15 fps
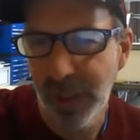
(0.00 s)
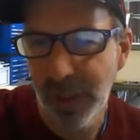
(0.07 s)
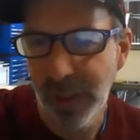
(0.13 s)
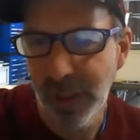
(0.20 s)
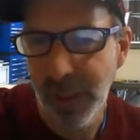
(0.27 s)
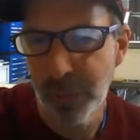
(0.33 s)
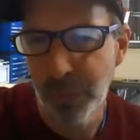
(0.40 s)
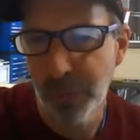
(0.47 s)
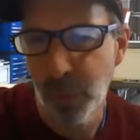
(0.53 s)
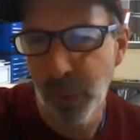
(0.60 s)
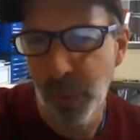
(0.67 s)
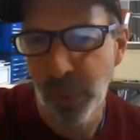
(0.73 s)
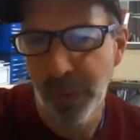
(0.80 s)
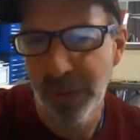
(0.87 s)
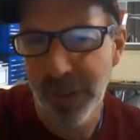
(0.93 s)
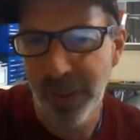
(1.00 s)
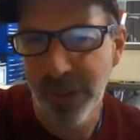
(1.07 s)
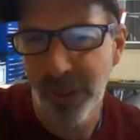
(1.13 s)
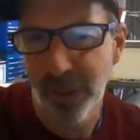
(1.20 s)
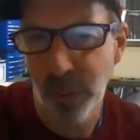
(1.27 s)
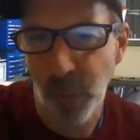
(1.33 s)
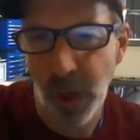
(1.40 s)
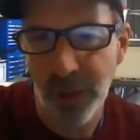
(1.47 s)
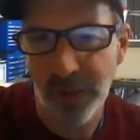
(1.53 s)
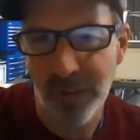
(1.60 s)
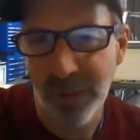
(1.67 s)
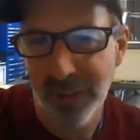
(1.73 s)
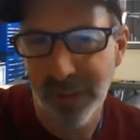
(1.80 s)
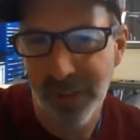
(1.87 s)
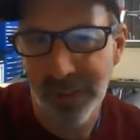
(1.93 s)
comes from when one of the interns walks
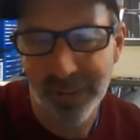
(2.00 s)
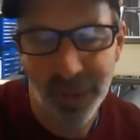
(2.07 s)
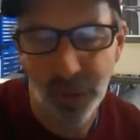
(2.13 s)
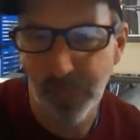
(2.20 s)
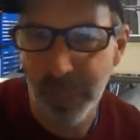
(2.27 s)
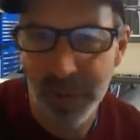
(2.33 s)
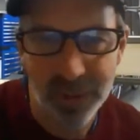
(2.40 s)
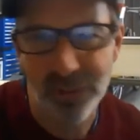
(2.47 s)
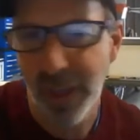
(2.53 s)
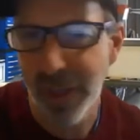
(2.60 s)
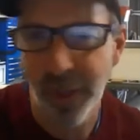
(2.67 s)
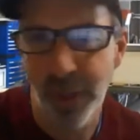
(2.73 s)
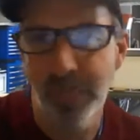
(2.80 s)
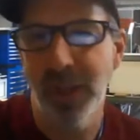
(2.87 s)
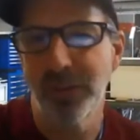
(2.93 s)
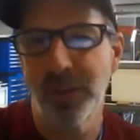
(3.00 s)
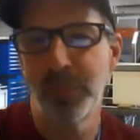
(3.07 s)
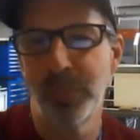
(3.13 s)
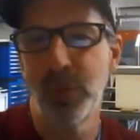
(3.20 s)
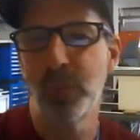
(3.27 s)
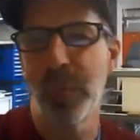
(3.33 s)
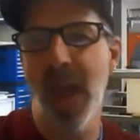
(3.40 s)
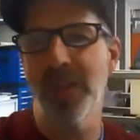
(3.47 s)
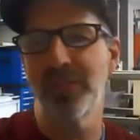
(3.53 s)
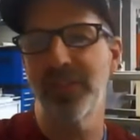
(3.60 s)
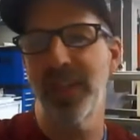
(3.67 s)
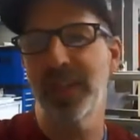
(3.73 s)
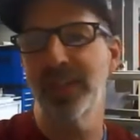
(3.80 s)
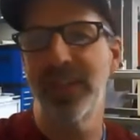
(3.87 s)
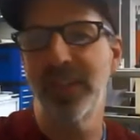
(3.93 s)
in and tells me excited about some new math
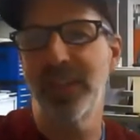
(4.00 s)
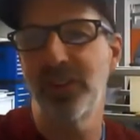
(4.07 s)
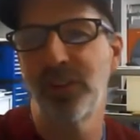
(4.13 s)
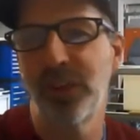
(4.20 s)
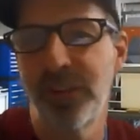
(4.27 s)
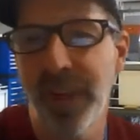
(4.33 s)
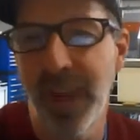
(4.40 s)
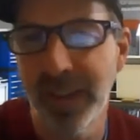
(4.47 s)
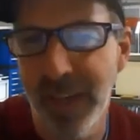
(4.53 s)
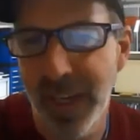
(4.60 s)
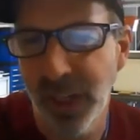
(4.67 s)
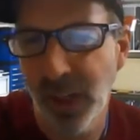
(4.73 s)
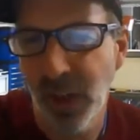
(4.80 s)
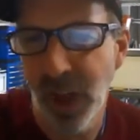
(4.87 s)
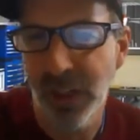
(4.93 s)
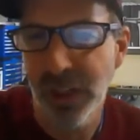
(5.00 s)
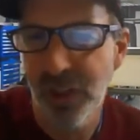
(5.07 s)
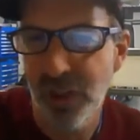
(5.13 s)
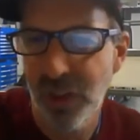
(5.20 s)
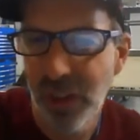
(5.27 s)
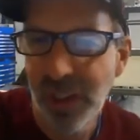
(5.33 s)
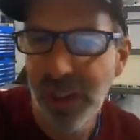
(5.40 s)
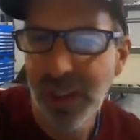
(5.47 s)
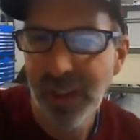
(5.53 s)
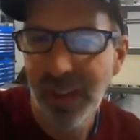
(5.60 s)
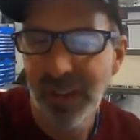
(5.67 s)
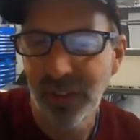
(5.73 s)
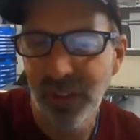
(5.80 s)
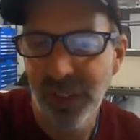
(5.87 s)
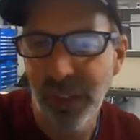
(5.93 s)
technique he's learned that day in college
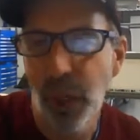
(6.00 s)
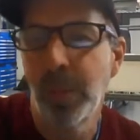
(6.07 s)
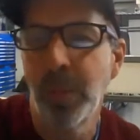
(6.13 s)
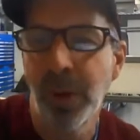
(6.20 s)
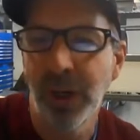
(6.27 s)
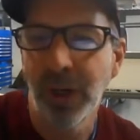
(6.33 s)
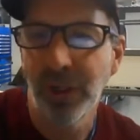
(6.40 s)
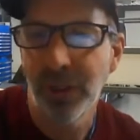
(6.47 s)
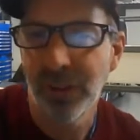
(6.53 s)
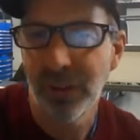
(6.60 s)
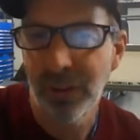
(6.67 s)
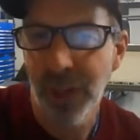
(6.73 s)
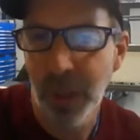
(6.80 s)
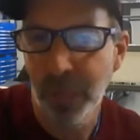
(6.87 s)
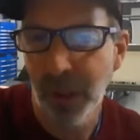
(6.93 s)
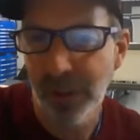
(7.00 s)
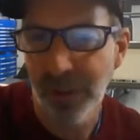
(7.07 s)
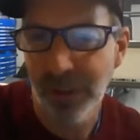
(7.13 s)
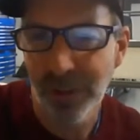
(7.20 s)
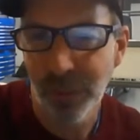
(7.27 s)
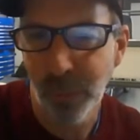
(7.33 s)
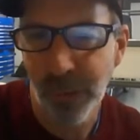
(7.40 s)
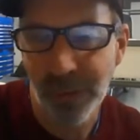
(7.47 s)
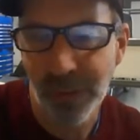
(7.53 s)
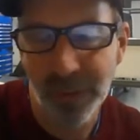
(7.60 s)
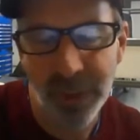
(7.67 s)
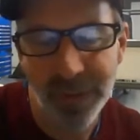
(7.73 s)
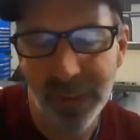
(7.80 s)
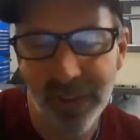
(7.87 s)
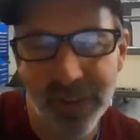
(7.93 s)
that's going to help him on a current design project he's working
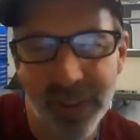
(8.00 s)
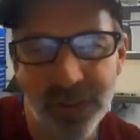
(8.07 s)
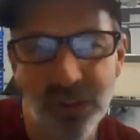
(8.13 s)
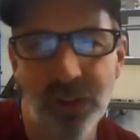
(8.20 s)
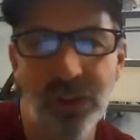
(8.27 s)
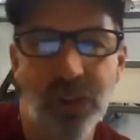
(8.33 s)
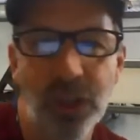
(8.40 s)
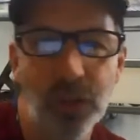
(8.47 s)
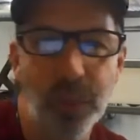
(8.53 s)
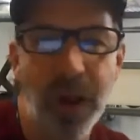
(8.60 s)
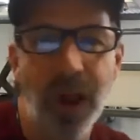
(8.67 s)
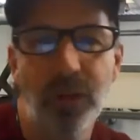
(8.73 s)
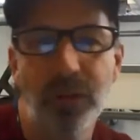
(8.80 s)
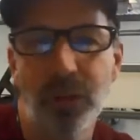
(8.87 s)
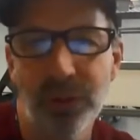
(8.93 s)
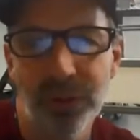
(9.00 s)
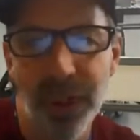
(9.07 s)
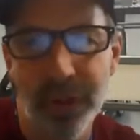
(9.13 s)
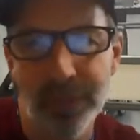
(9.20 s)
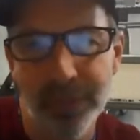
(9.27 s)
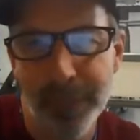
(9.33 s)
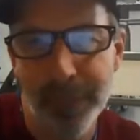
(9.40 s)
on. That's just such powerful stuff.